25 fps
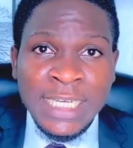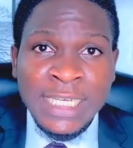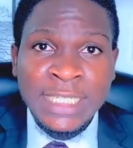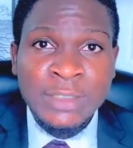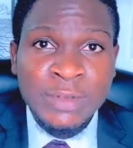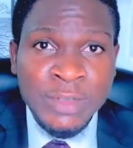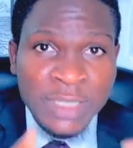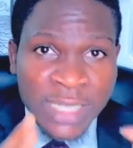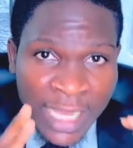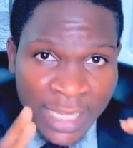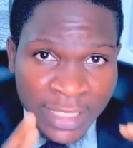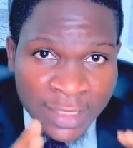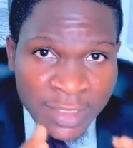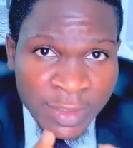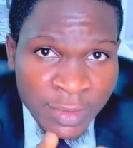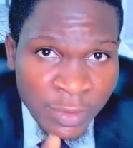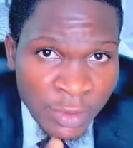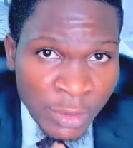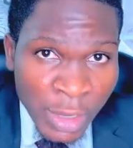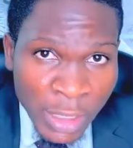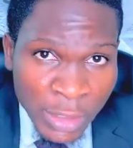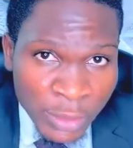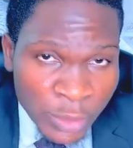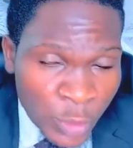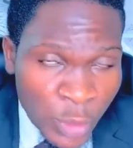that's
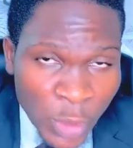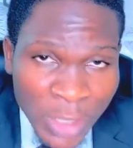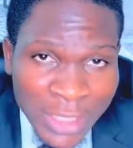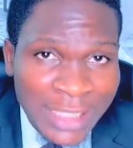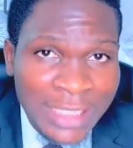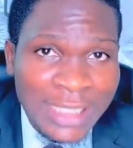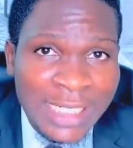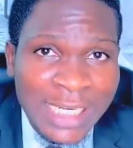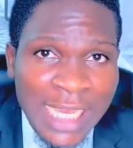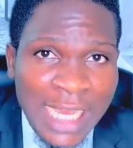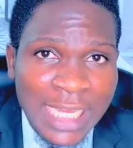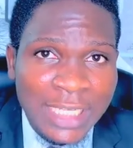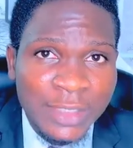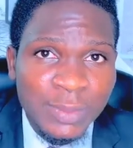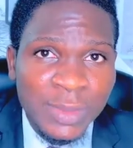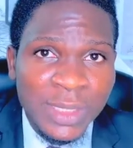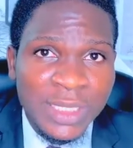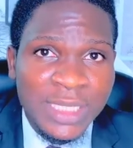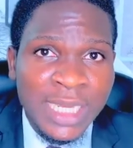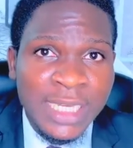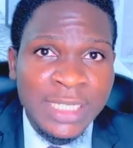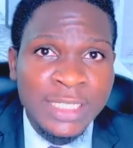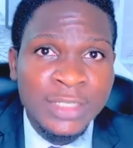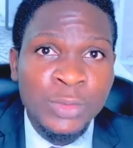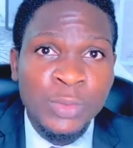solidly
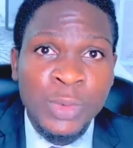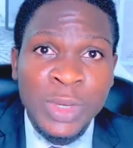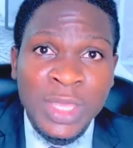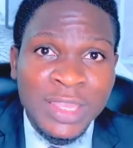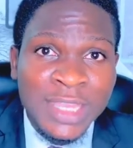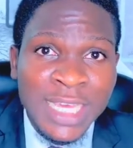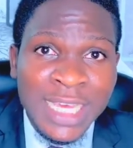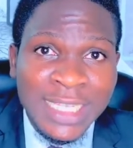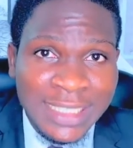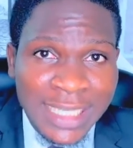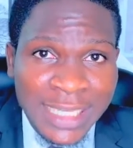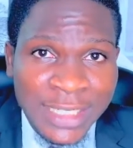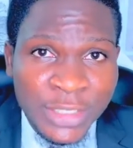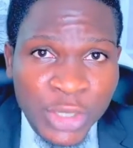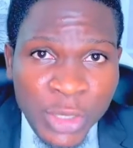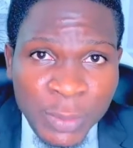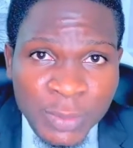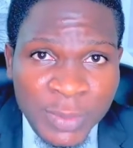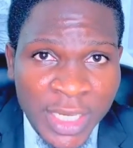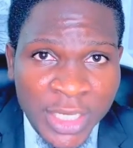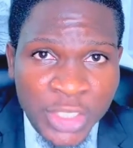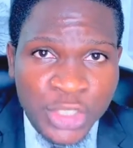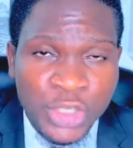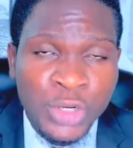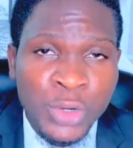admitted without any
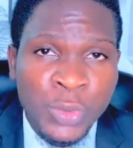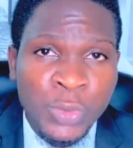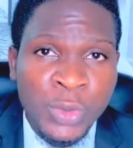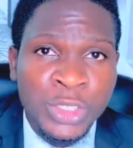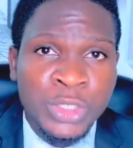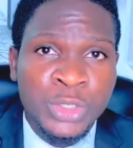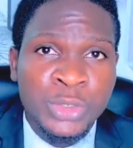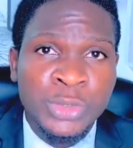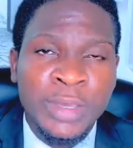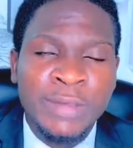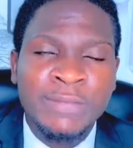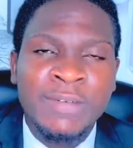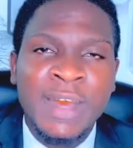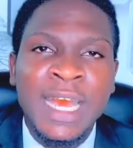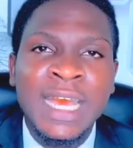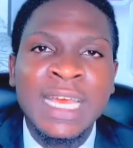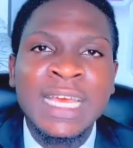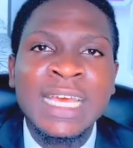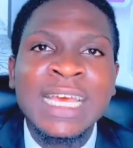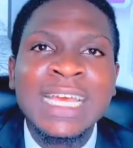objection or whatsoever,